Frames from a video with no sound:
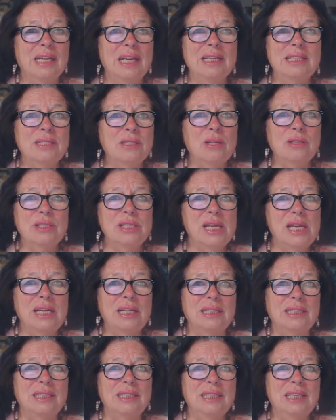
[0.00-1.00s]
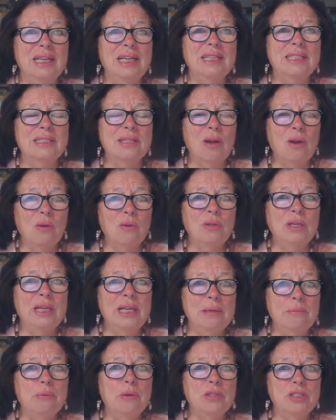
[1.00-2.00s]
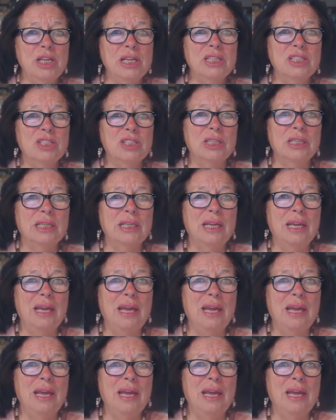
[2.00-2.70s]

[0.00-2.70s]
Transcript: it's not there. It's only a projection.